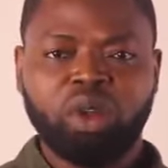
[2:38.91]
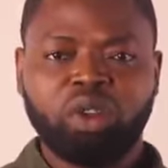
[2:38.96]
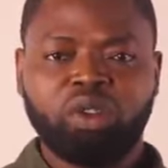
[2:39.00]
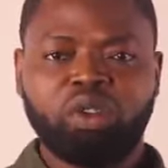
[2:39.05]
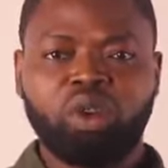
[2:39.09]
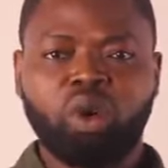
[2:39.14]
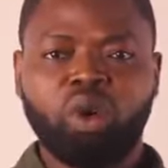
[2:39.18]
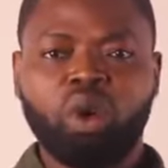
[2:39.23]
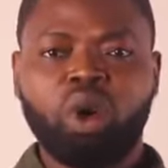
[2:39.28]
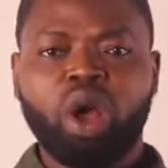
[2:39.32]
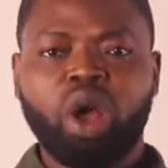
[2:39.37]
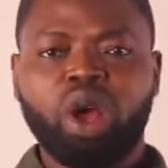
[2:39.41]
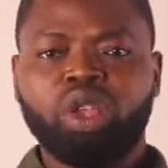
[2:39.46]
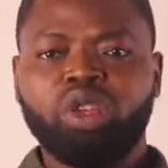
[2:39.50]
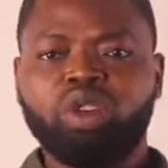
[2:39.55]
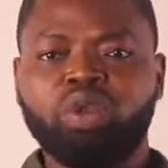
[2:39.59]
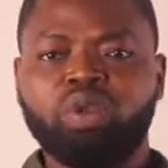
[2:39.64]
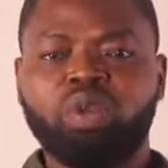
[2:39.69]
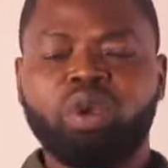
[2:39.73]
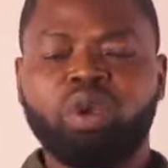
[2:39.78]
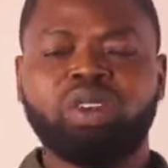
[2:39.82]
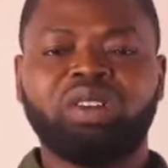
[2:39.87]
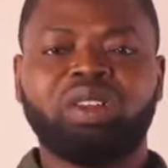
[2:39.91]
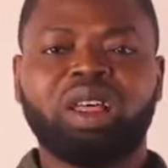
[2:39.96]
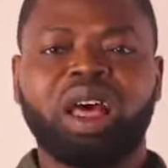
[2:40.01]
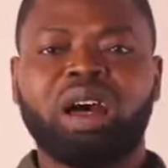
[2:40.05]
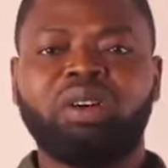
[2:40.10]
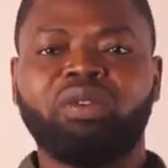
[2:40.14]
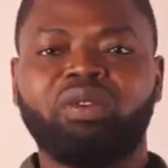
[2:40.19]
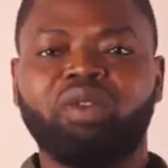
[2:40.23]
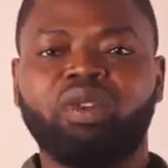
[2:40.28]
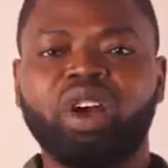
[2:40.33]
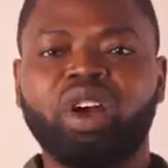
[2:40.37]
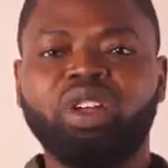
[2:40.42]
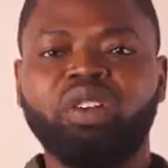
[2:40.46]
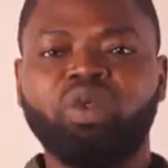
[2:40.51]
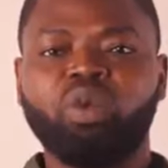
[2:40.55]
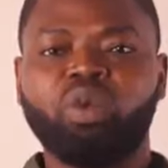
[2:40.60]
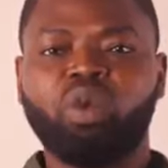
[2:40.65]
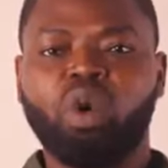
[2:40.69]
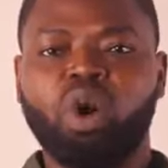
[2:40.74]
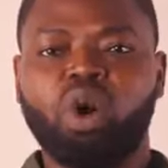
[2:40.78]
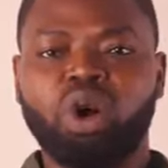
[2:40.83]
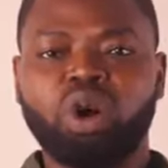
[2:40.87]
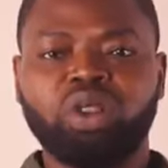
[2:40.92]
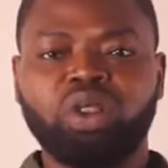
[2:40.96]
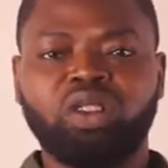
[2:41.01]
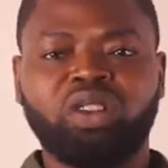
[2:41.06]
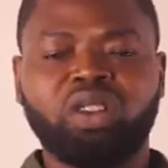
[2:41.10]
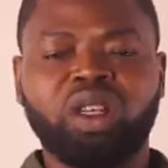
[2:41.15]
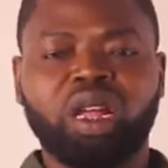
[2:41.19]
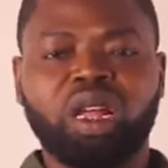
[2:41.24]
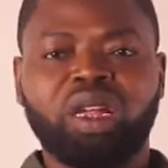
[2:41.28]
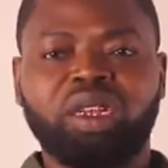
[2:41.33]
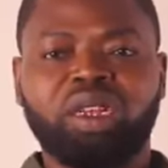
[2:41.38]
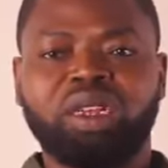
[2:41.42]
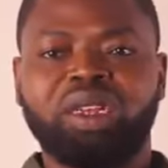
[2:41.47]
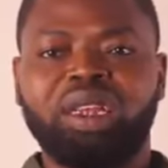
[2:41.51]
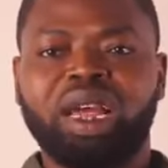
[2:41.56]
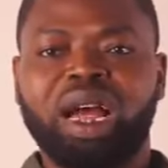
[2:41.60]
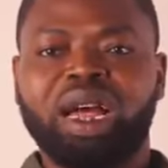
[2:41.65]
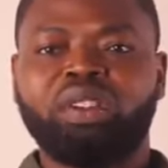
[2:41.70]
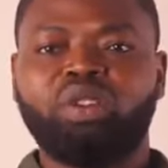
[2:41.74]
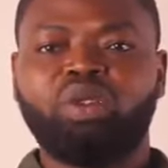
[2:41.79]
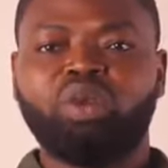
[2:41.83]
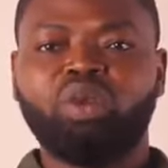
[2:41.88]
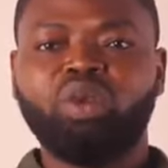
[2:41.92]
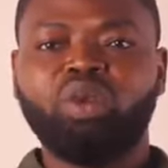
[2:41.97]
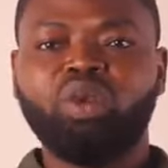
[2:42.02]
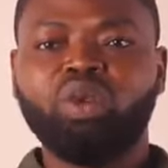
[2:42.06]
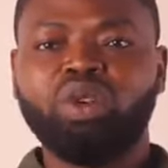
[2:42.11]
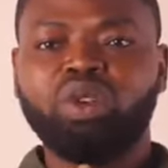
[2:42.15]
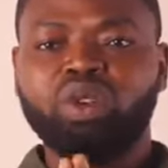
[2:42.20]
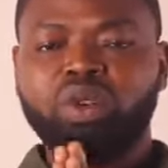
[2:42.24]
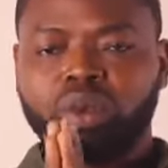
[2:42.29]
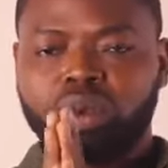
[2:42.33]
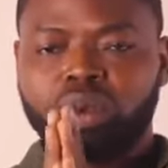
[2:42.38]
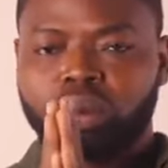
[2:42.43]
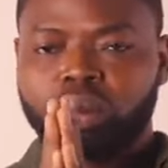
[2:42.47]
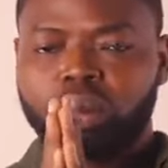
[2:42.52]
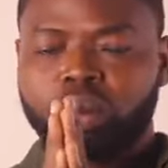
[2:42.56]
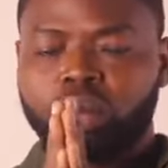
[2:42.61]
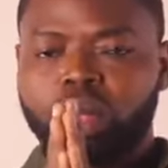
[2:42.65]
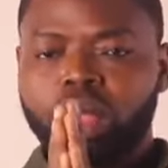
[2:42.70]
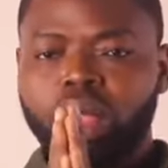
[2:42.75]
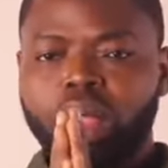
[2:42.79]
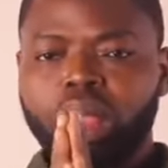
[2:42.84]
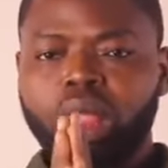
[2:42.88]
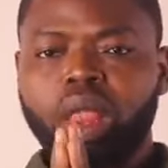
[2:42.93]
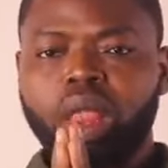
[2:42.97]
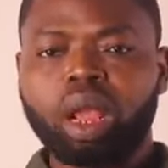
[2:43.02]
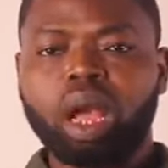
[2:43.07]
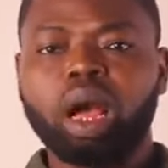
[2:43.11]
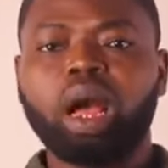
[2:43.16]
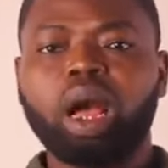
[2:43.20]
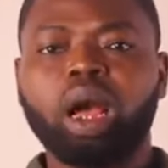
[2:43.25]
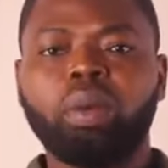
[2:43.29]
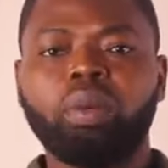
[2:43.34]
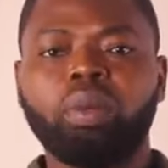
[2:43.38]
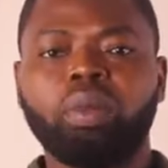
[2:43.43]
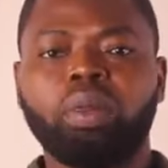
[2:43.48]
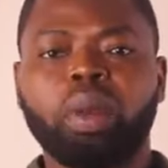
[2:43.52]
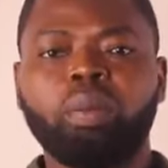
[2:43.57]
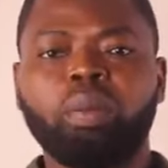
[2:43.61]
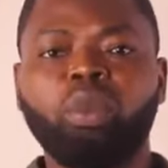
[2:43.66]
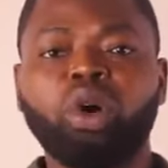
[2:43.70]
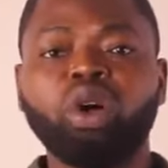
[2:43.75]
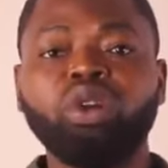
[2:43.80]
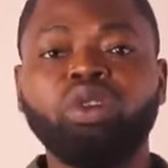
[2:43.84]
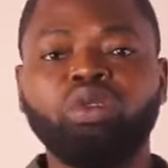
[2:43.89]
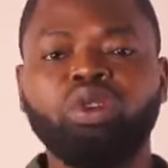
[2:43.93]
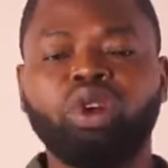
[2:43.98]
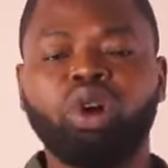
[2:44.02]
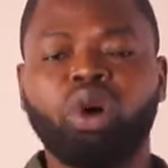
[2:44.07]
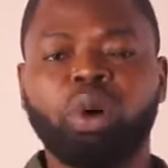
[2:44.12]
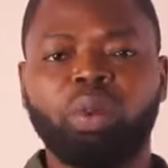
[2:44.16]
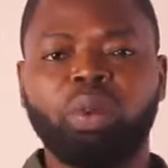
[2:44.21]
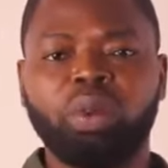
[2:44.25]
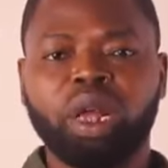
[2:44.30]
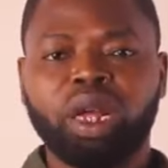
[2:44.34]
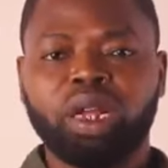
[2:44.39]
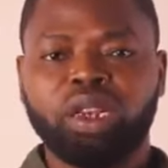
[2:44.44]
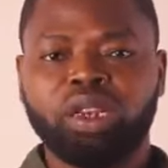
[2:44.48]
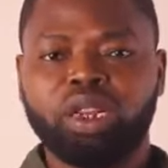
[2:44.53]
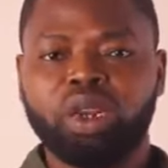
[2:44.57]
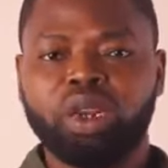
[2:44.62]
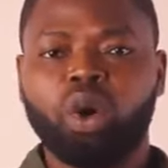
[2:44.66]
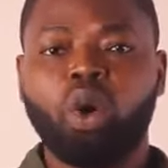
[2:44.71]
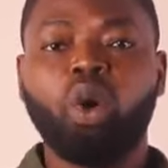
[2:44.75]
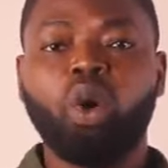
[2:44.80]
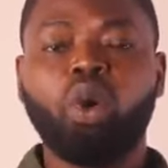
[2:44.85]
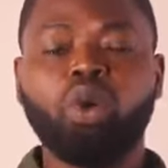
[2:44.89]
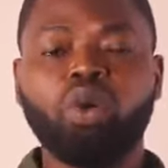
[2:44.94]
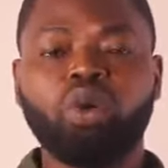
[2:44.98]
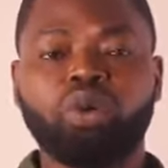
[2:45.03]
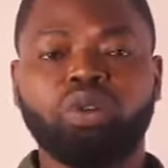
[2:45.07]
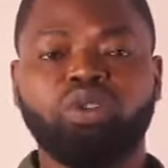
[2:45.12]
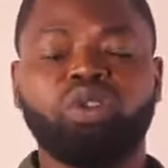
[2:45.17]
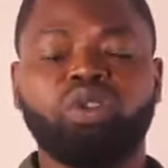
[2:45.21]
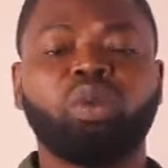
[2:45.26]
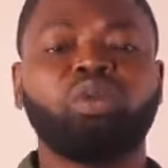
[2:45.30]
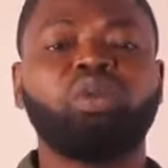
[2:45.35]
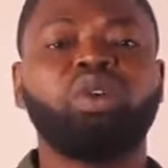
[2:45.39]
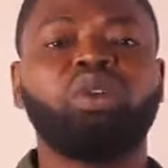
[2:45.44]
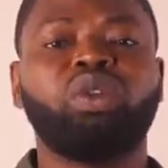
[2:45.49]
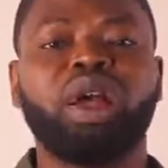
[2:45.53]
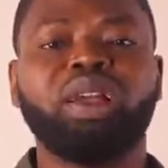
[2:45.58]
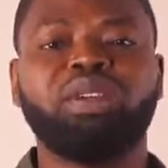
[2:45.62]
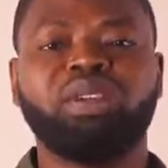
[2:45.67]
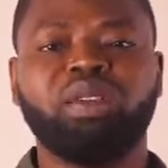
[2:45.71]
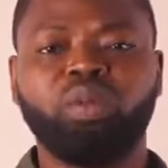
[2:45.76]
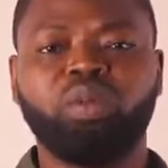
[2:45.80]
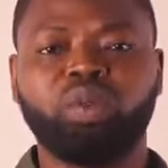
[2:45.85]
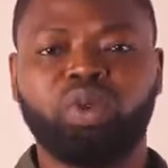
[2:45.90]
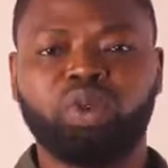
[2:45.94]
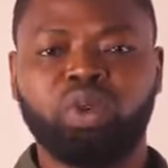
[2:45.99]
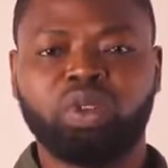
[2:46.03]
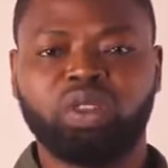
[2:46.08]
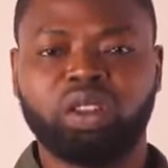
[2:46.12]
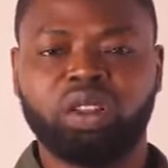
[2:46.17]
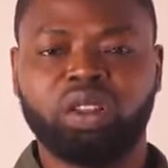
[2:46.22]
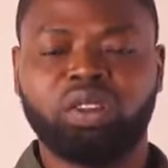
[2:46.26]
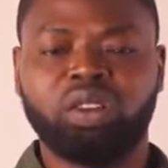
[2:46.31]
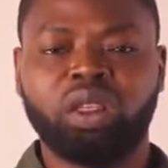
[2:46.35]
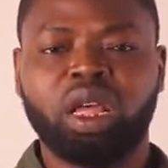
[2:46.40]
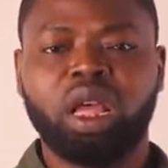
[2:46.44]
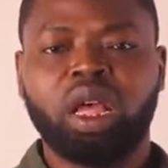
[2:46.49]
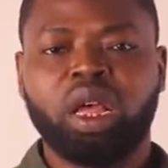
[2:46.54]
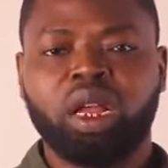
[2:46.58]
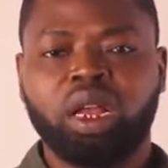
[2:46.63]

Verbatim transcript: So you must avoid words that would um, model up the whole summary writing process.